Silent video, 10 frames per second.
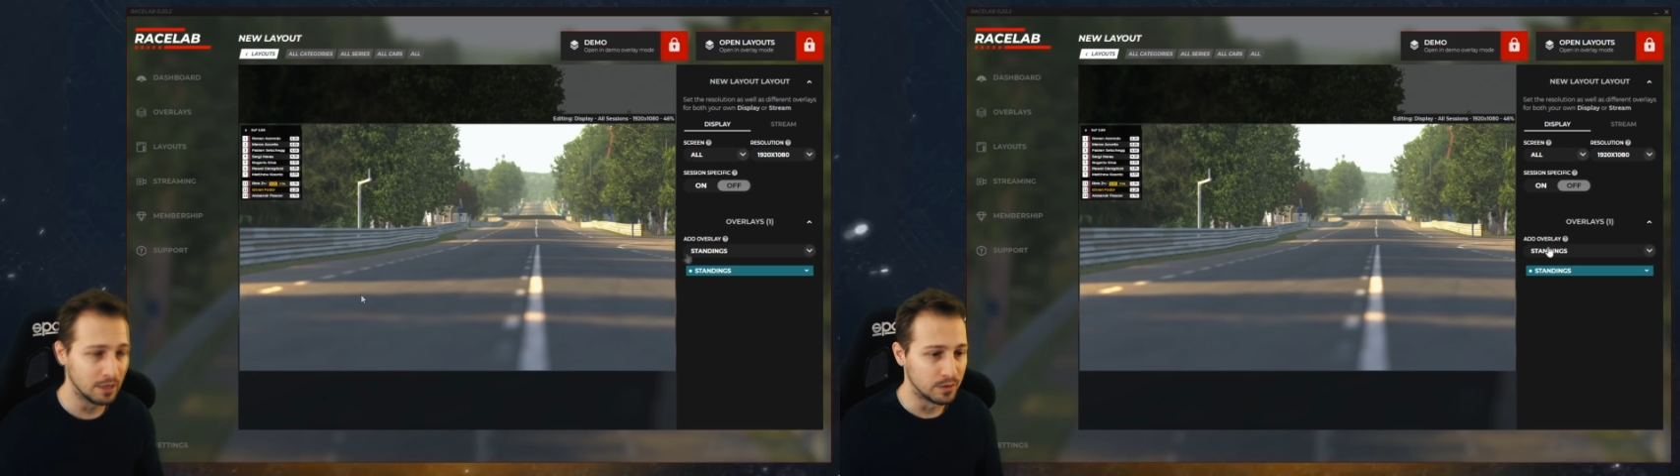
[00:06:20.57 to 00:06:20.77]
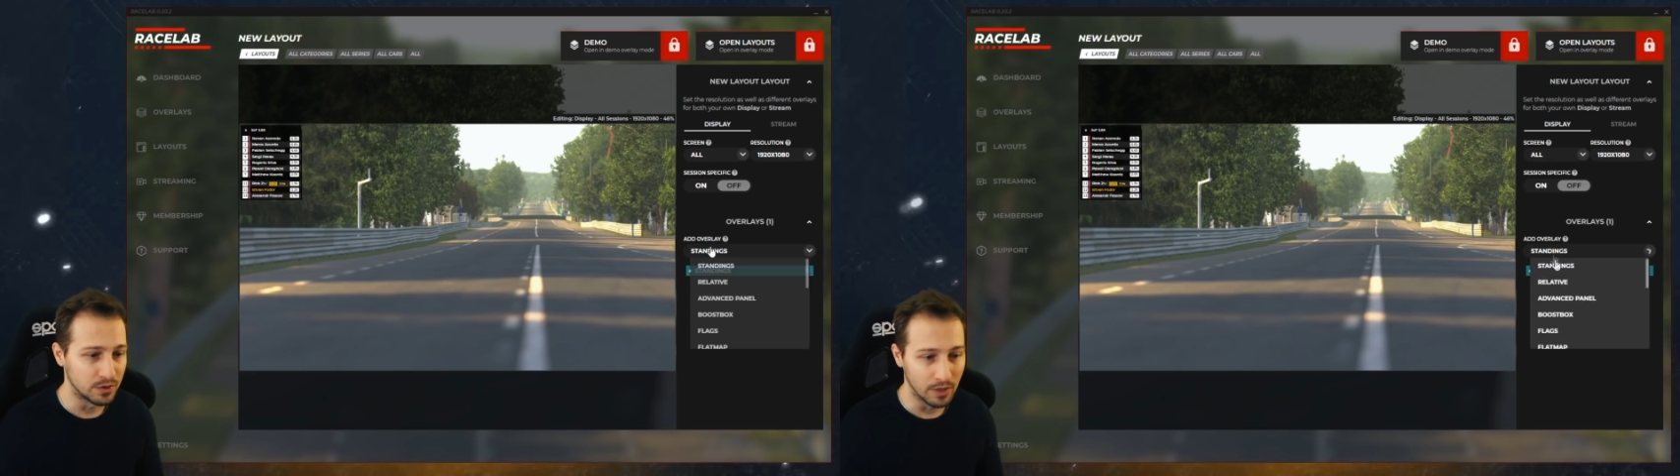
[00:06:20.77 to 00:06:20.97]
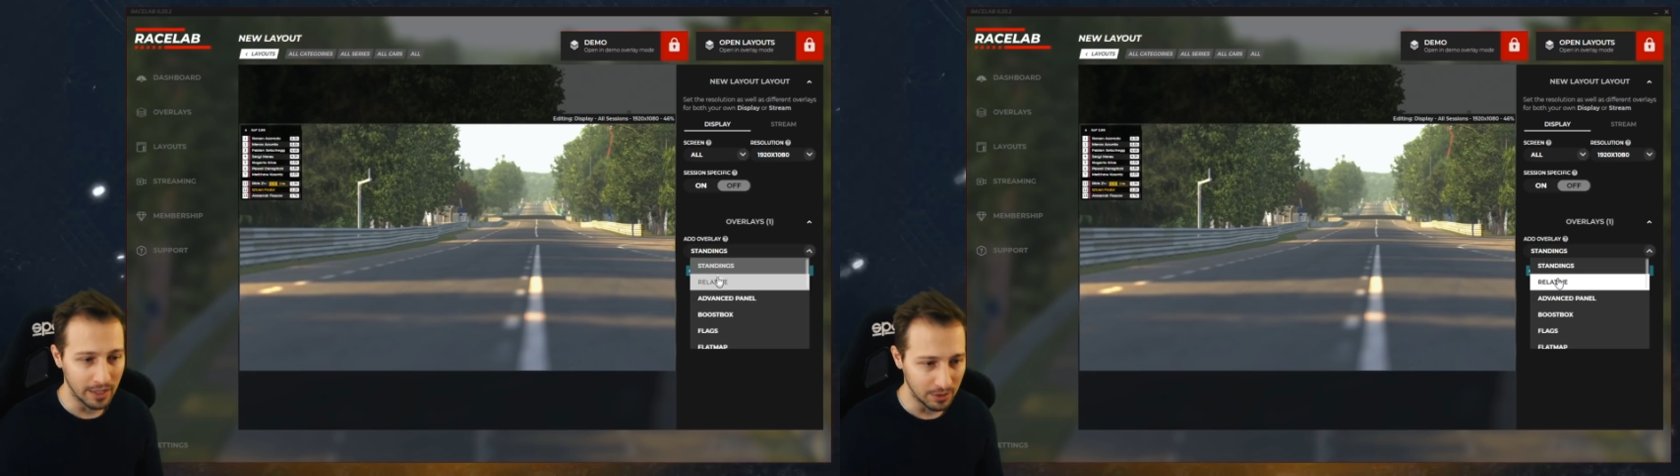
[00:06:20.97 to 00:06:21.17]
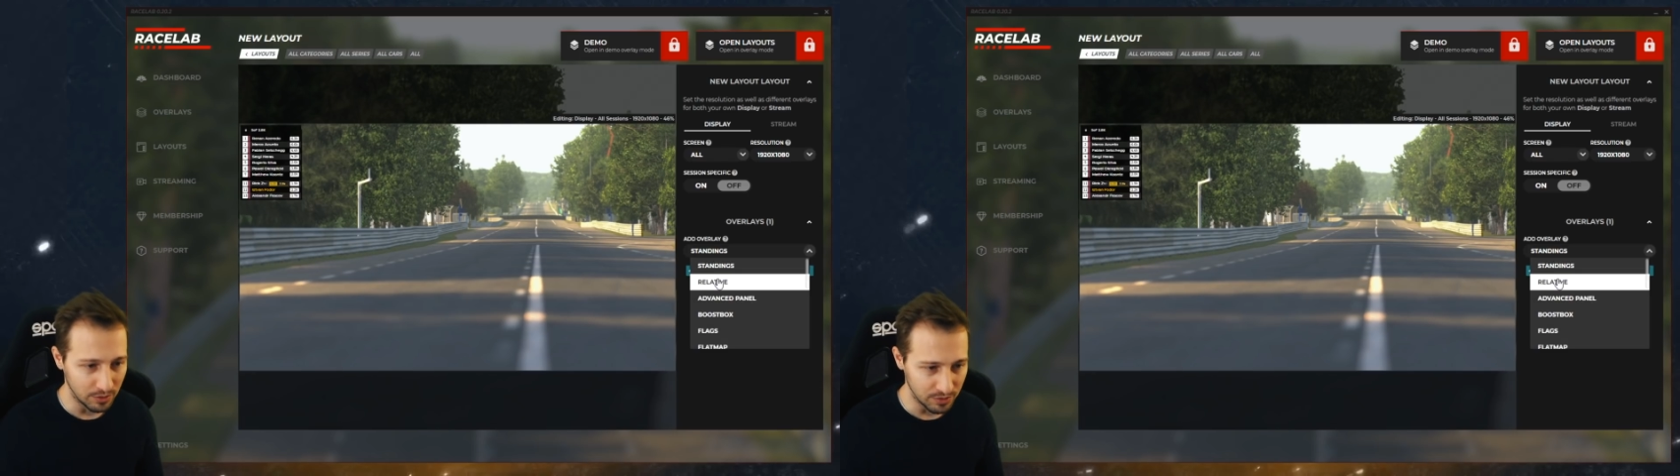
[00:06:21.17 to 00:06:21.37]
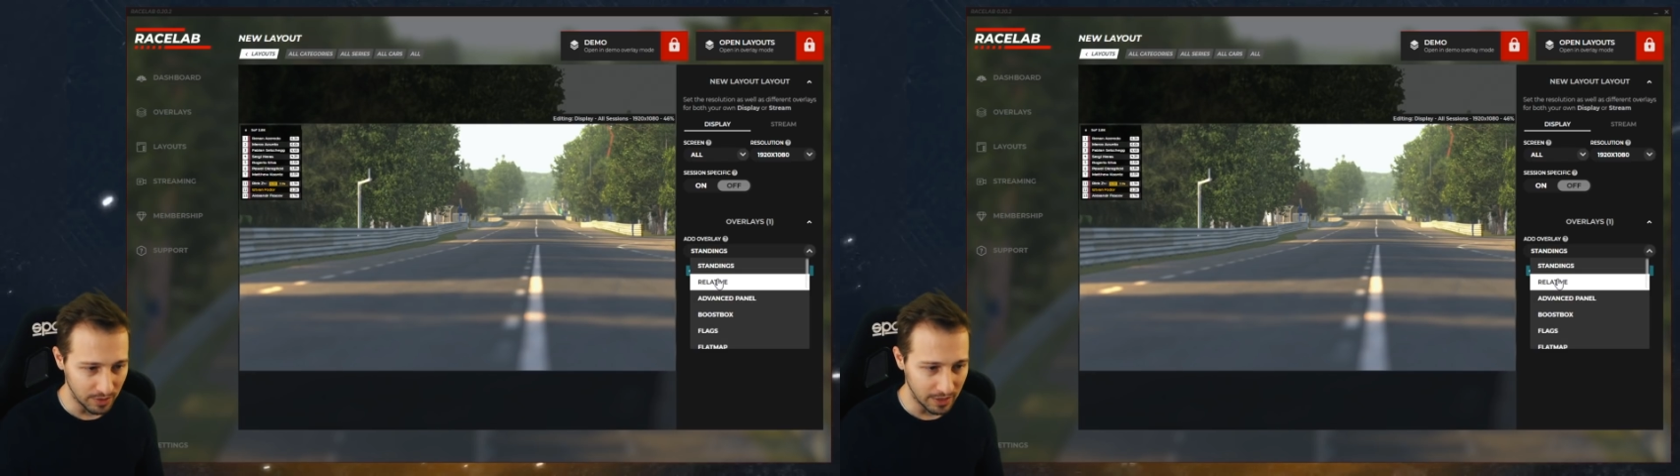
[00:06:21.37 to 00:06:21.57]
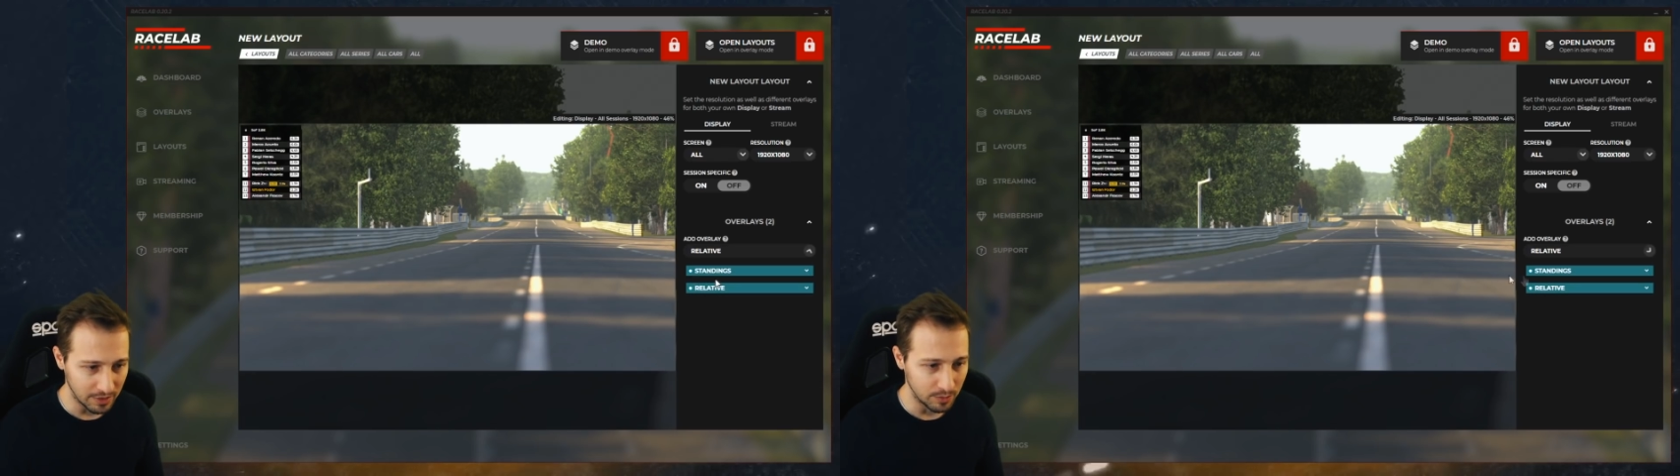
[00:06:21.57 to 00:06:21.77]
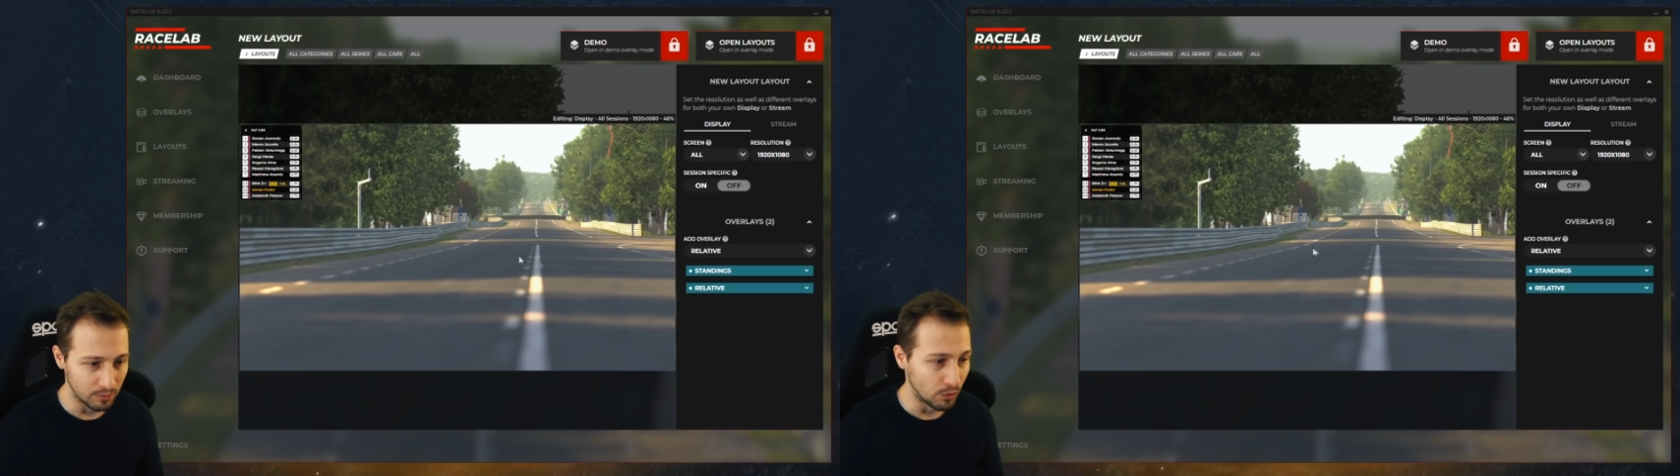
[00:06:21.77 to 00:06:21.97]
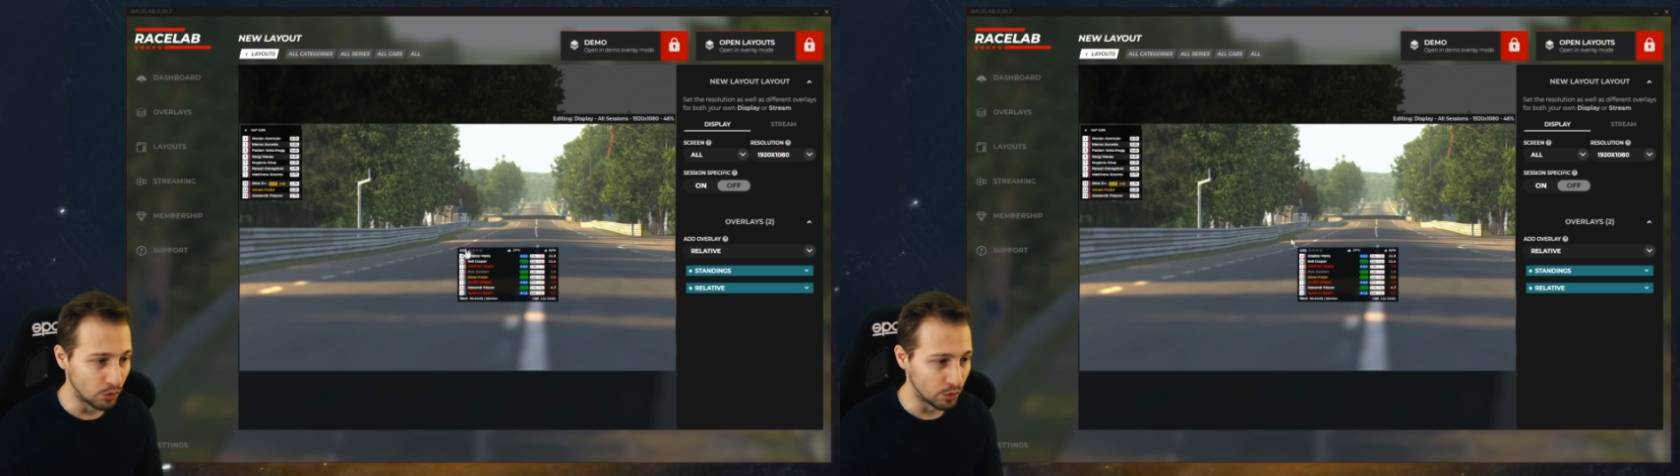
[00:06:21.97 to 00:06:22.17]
So I can also add more